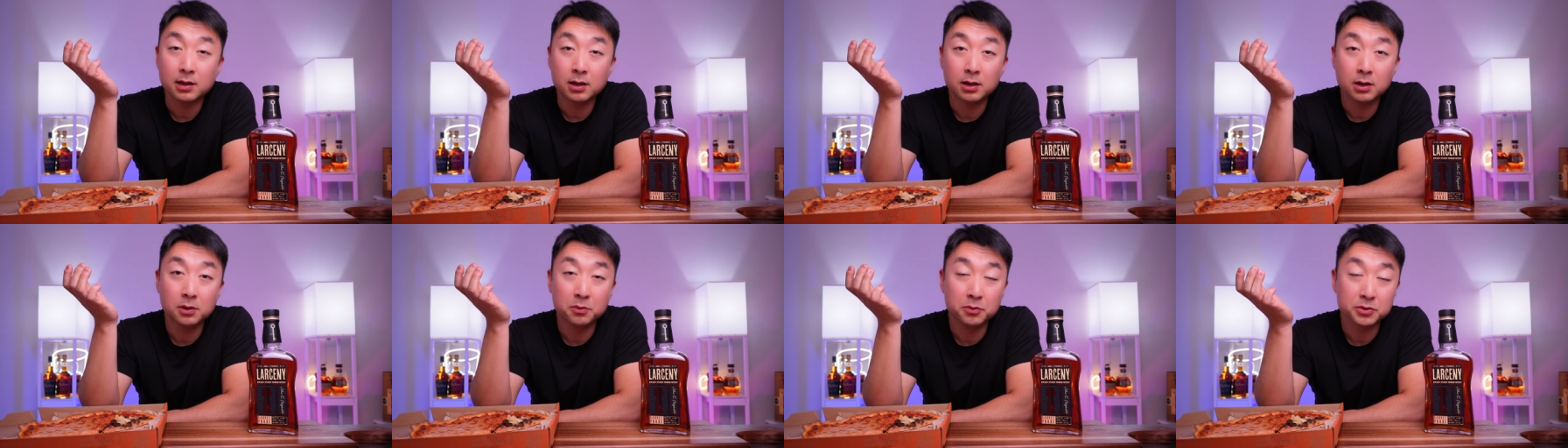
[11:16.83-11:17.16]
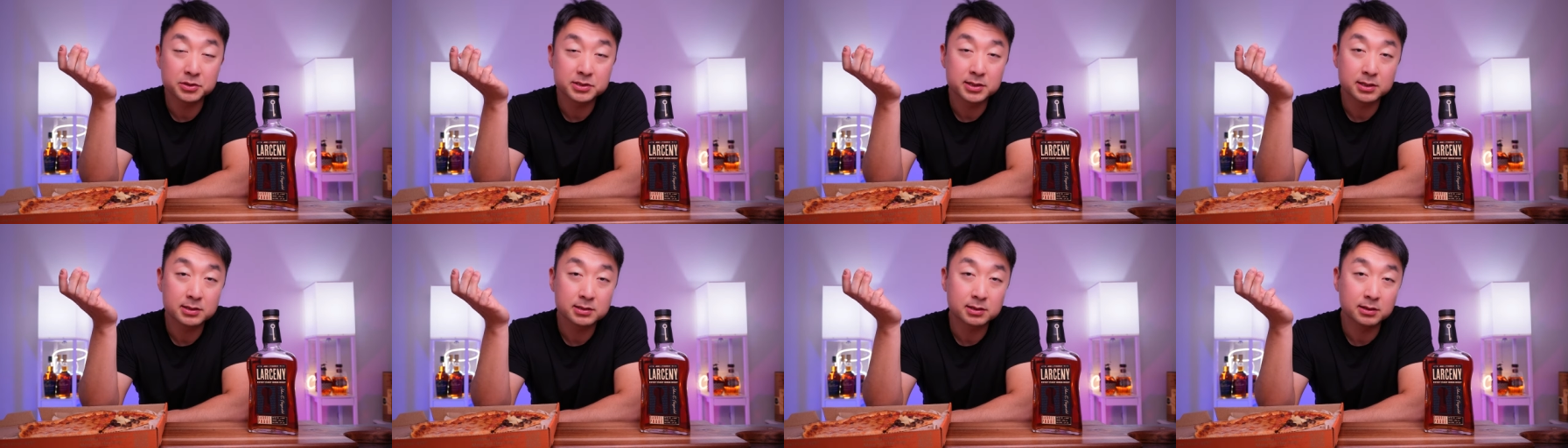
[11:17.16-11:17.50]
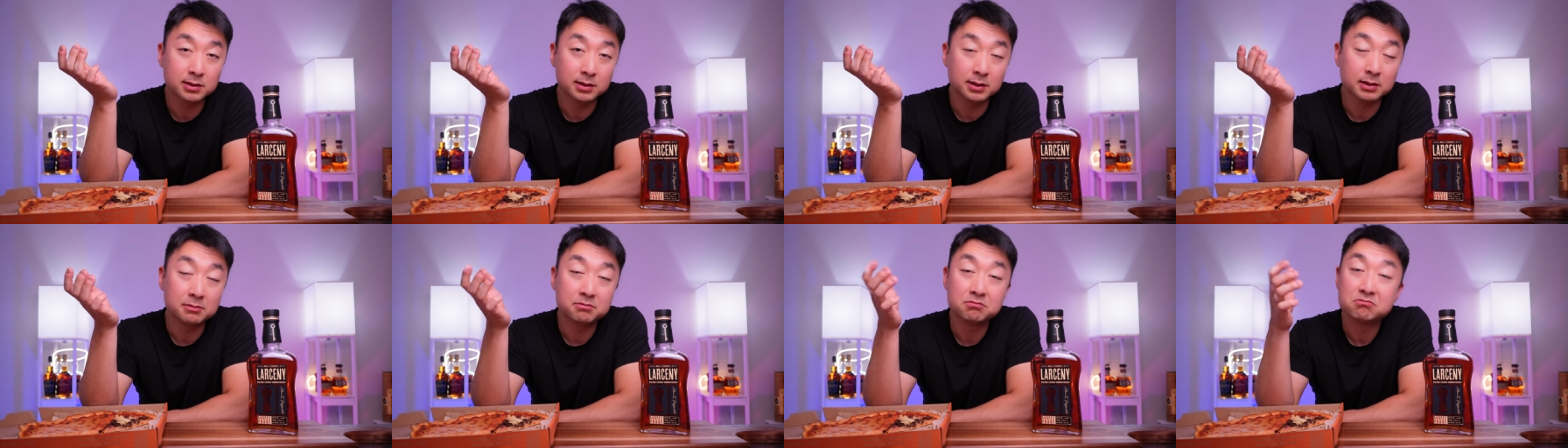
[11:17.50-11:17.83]
almost as
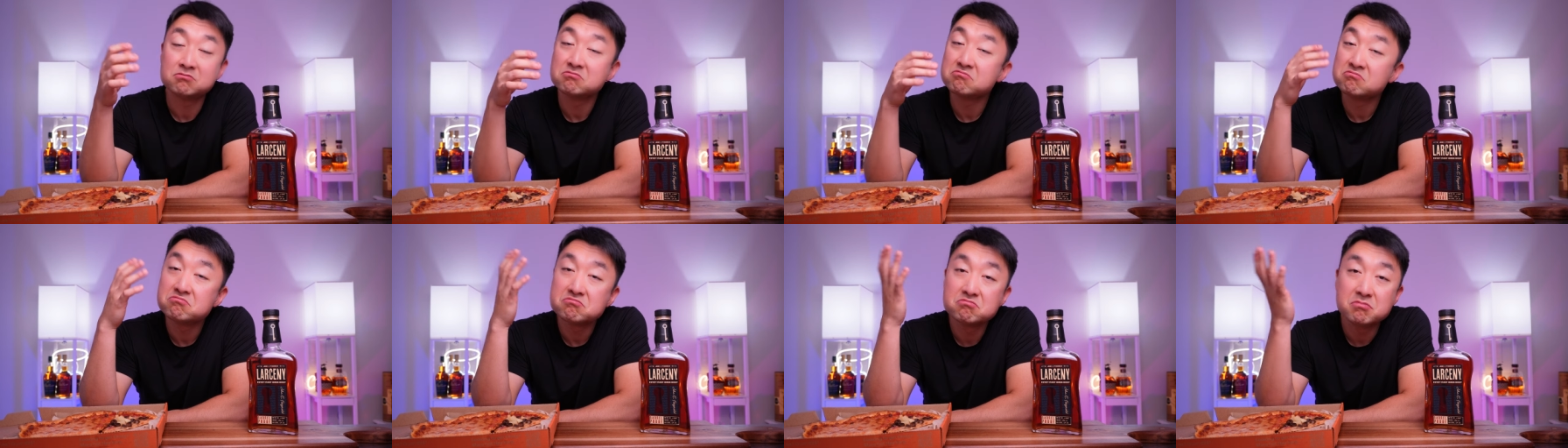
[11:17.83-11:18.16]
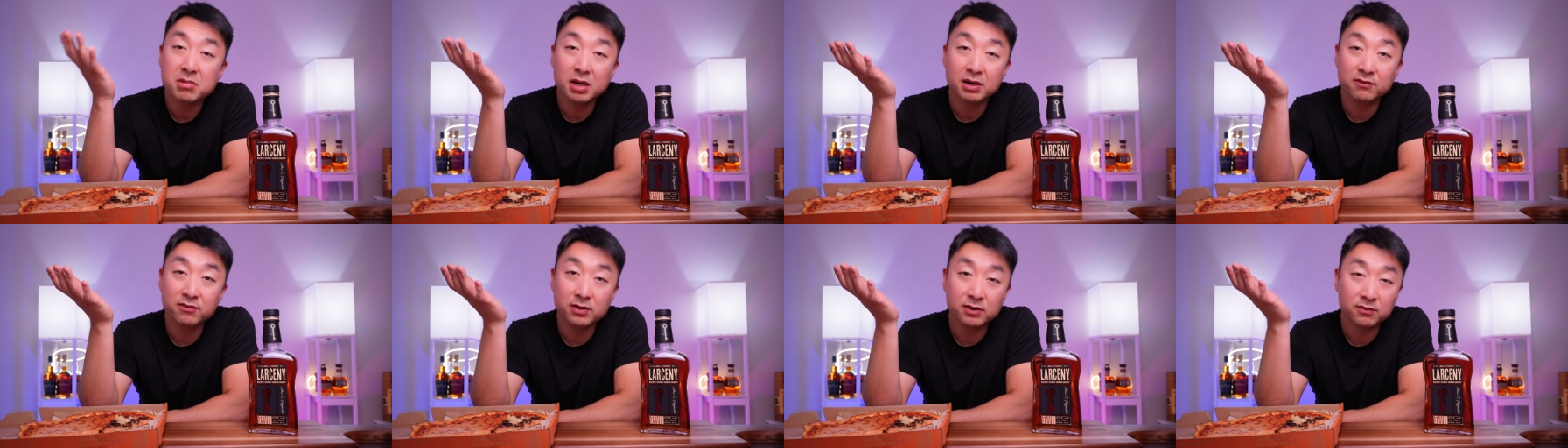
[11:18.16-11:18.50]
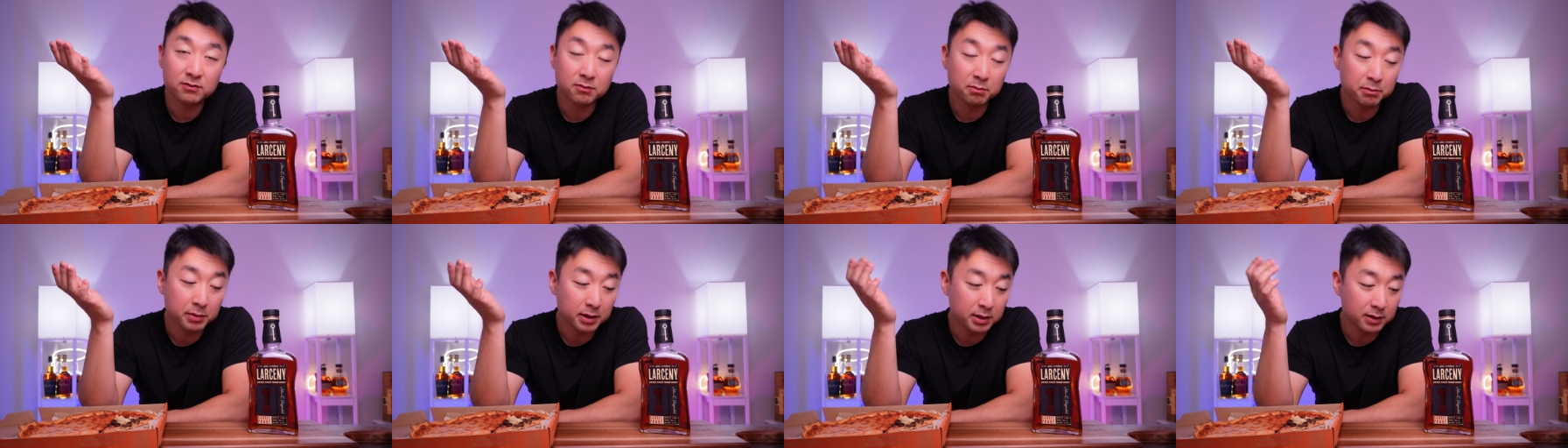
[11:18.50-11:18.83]
good, maybe
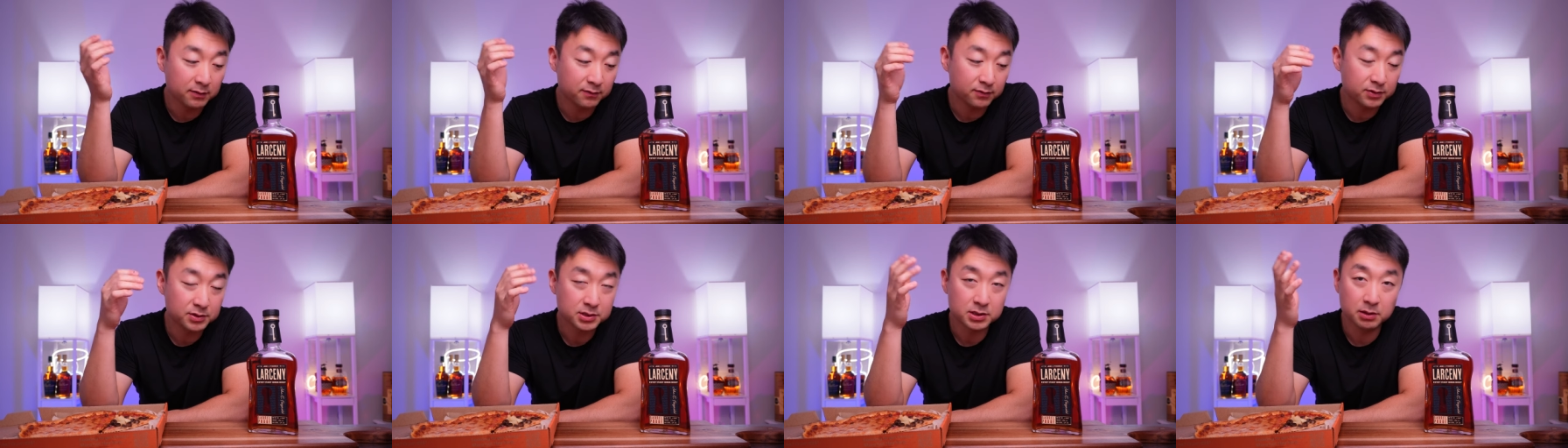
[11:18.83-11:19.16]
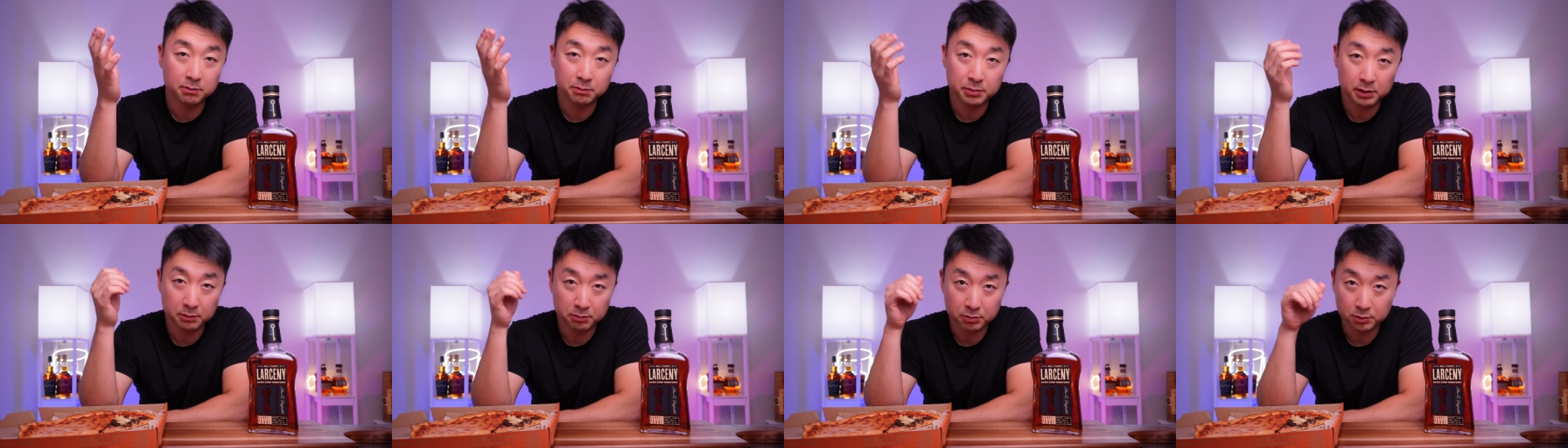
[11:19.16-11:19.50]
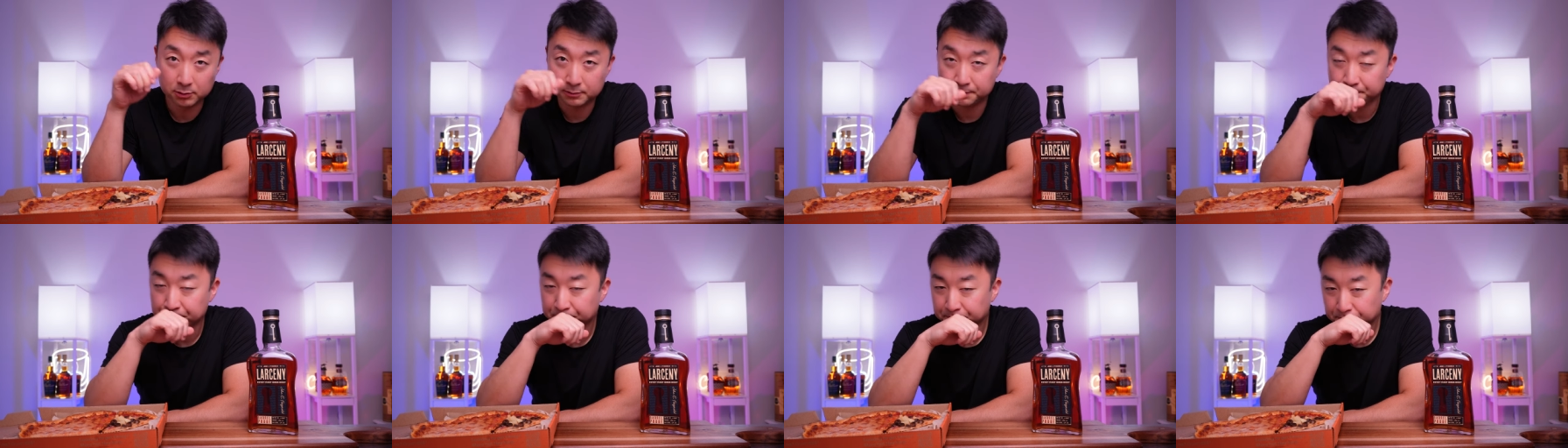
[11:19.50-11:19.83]
even better for some people